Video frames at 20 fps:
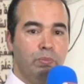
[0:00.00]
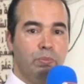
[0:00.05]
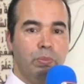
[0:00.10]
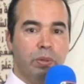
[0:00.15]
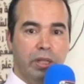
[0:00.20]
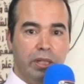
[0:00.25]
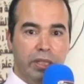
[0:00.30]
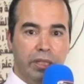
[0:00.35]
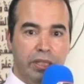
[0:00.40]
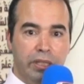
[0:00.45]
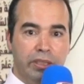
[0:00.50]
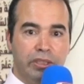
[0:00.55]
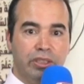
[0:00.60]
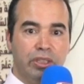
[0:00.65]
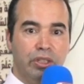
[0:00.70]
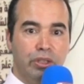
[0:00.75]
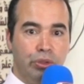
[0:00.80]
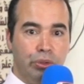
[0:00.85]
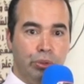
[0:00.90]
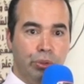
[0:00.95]
Please
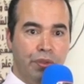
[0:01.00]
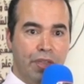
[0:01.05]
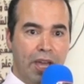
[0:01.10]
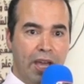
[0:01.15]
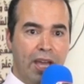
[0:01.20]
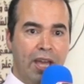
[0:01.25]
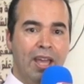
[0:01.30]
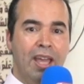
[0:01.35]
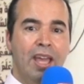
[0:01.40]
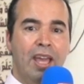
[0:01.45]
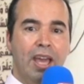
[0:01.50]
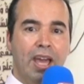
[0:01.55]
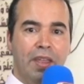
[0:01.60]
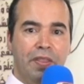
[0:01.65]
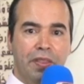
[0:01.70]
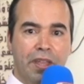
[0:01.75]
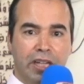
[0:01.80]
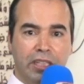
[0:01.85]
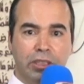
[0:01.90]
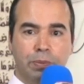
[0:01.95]
do that,
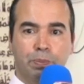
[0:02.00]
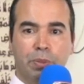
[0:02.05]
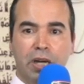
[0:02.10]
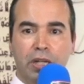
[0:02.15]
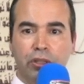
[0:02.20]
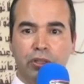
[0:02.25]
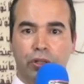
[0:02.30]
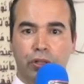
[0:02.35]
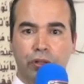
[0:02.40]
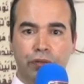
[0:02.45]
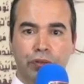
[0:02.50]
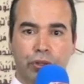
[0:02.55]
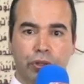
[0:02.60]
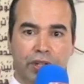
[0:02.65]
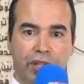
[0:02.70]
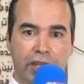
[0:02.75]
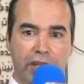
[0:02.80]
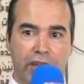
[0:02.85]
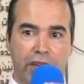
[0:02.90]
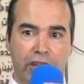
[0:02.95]
and that's part of your
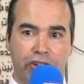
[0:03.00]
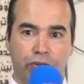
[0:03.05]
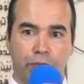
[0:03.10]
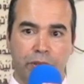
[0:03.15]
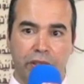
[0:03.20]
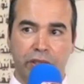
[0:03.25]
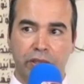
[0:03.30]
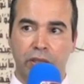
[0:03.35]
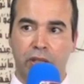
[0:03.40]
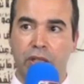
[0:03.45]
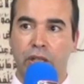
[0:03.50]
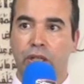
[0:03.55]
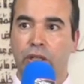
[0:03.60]
engagement,